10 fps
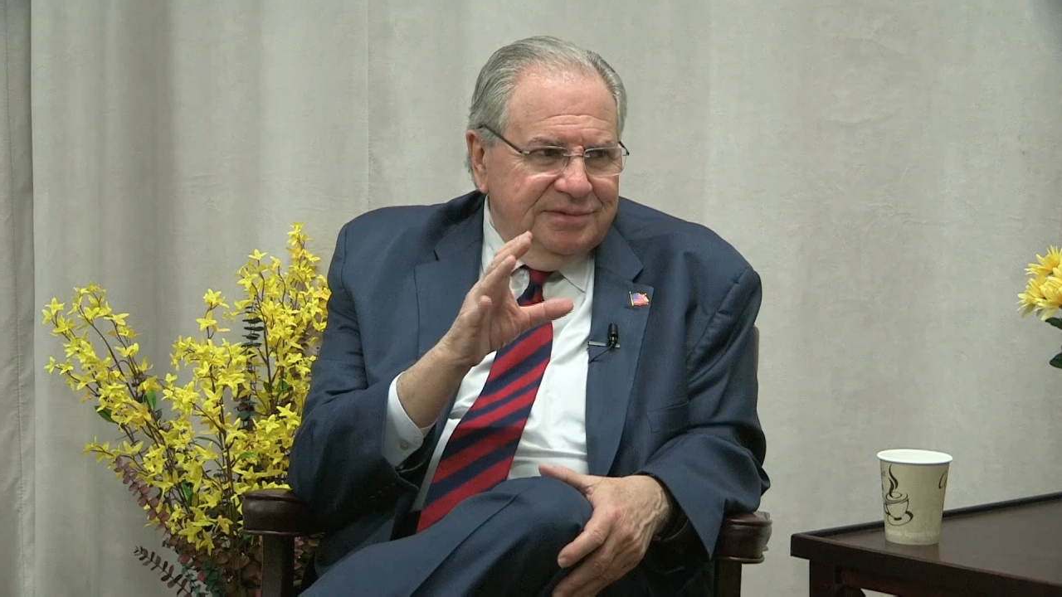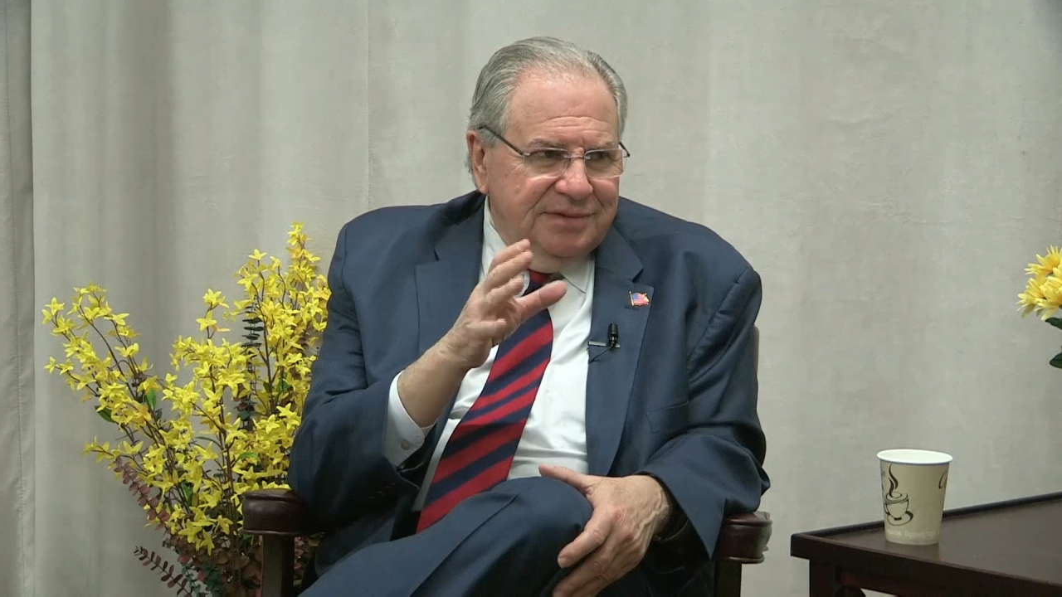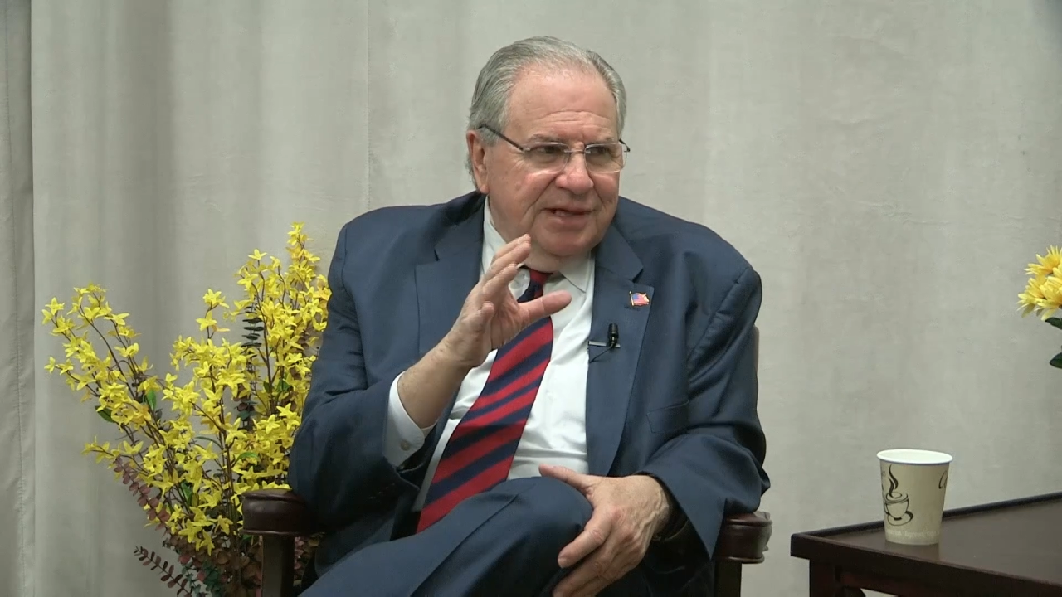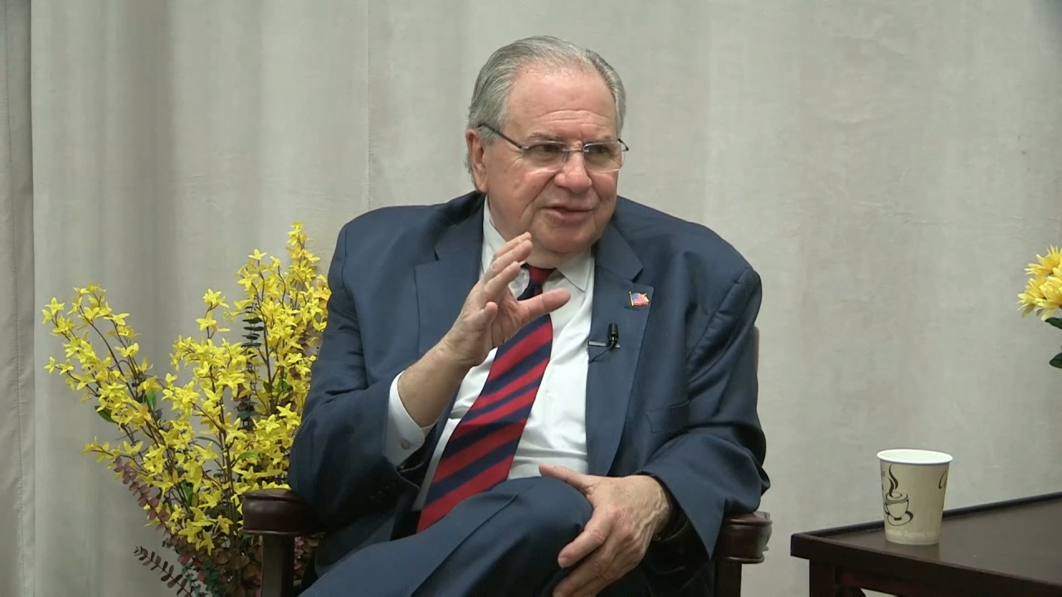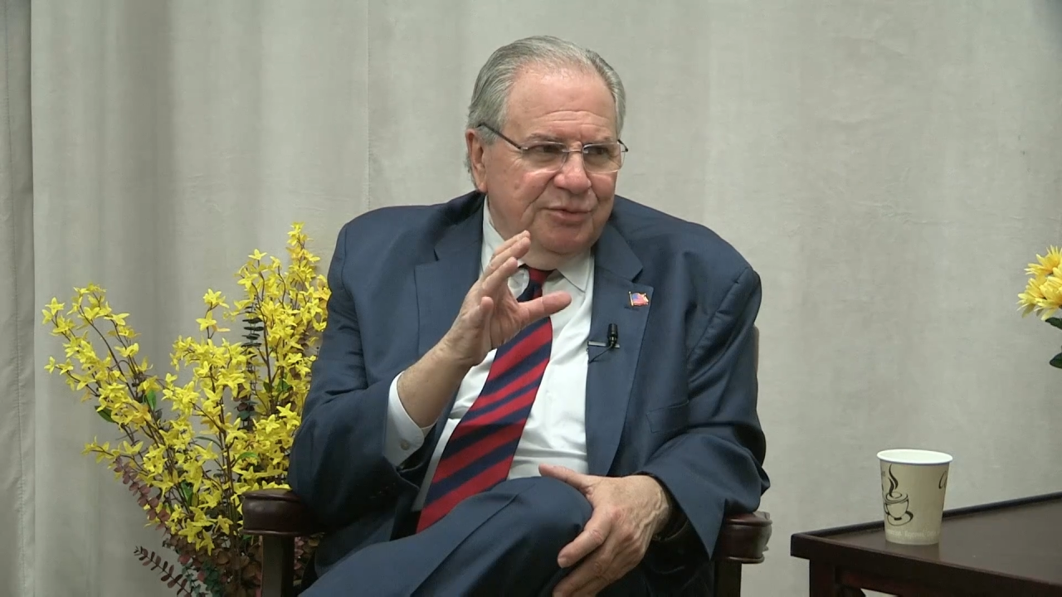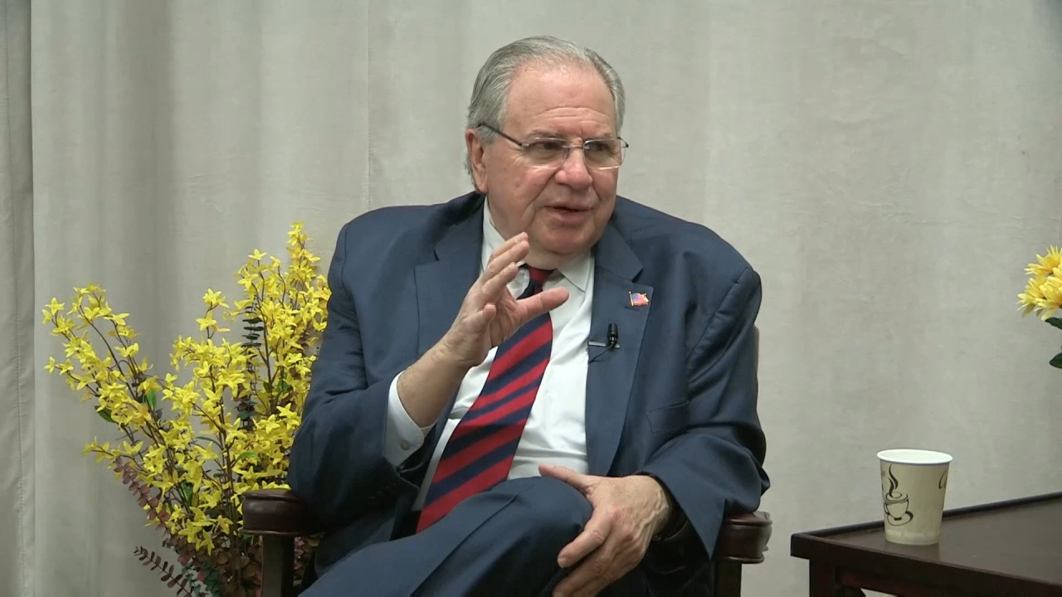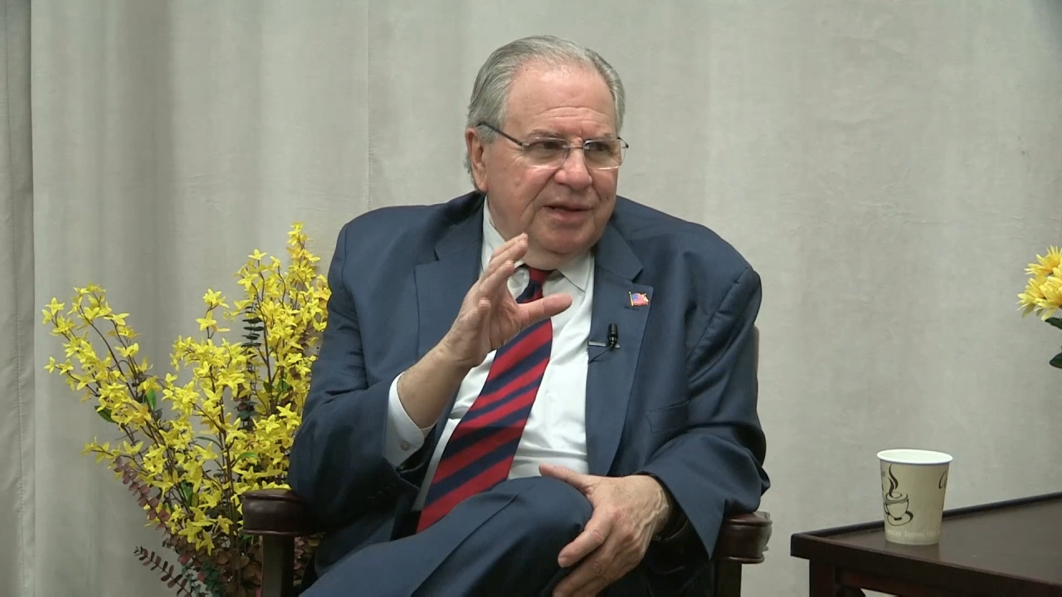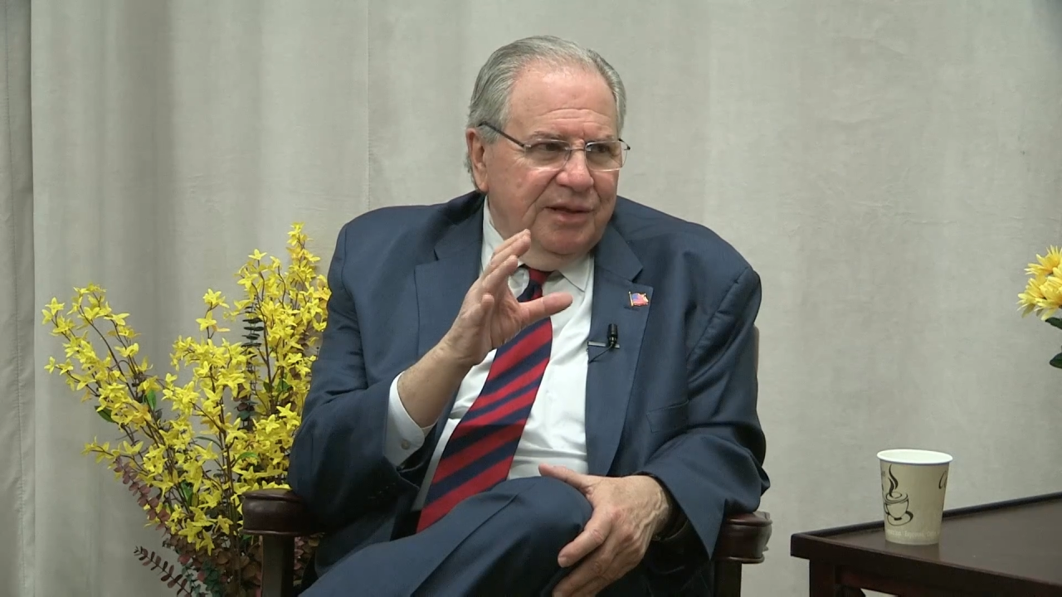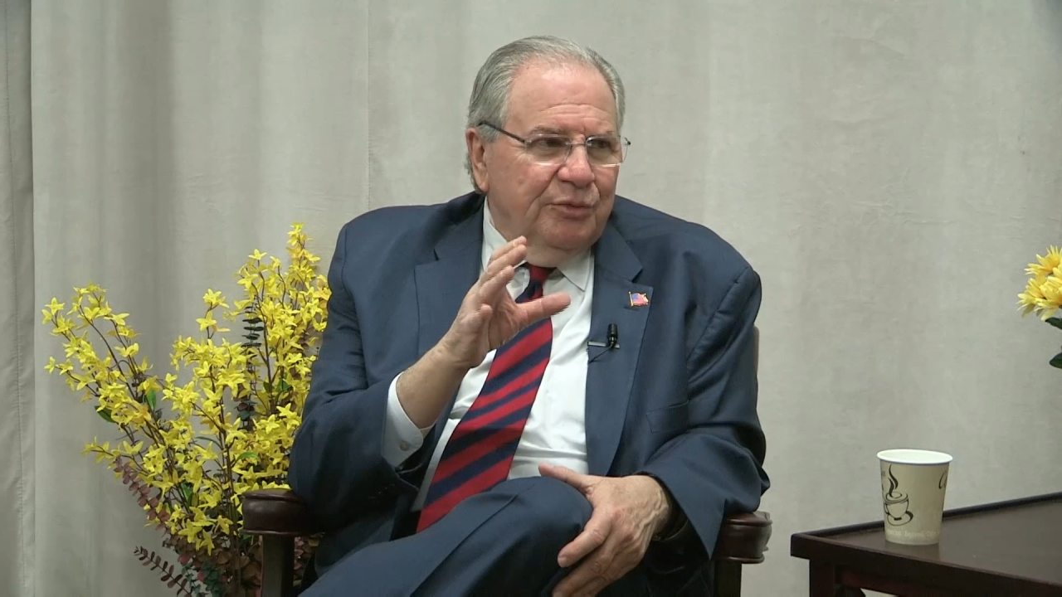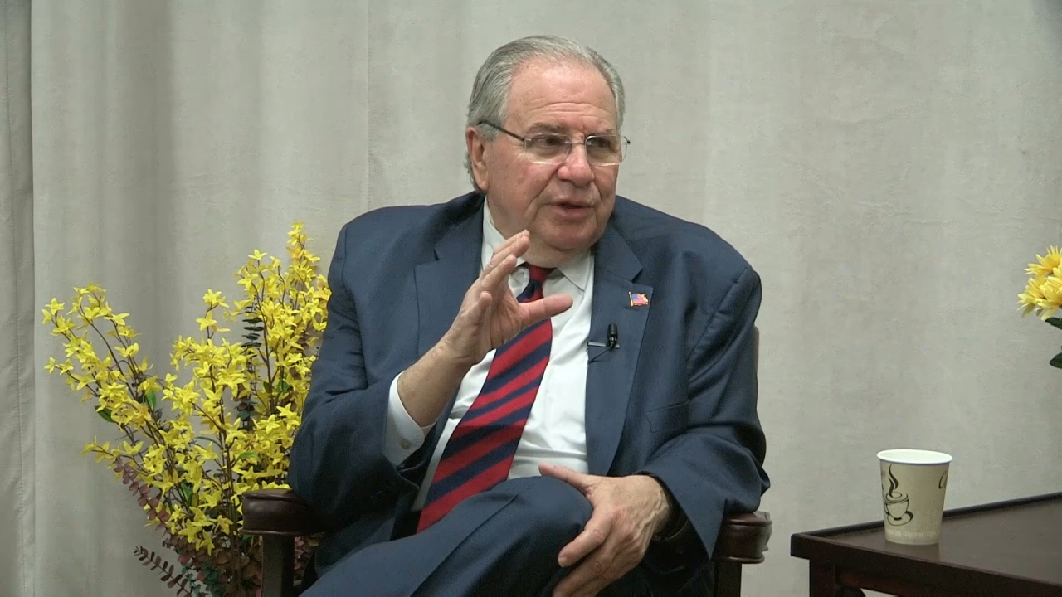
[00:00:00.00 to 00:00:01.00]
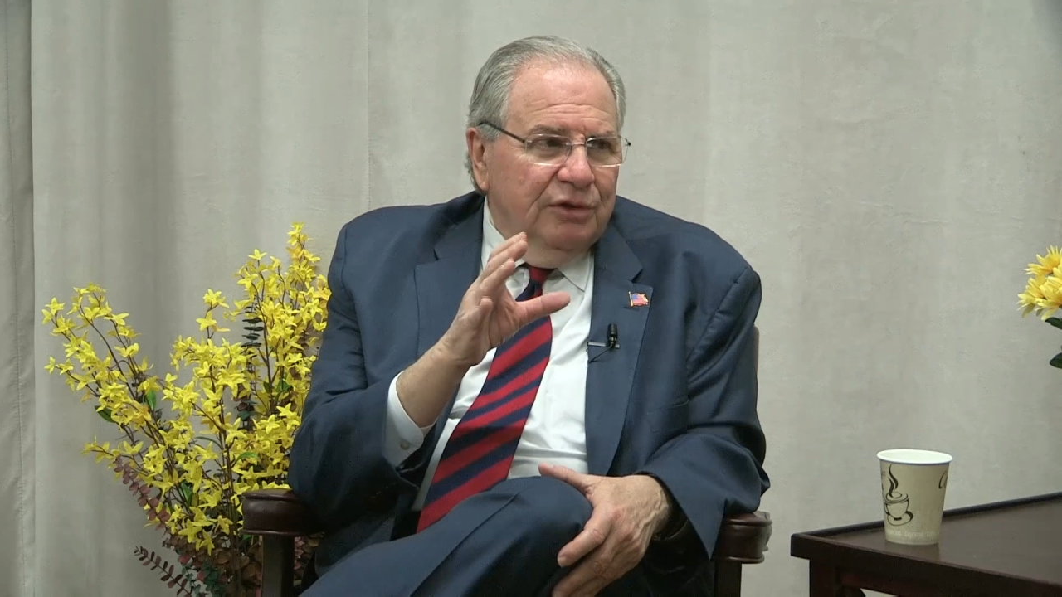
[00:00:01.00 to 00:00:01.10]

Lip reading: that's when I think we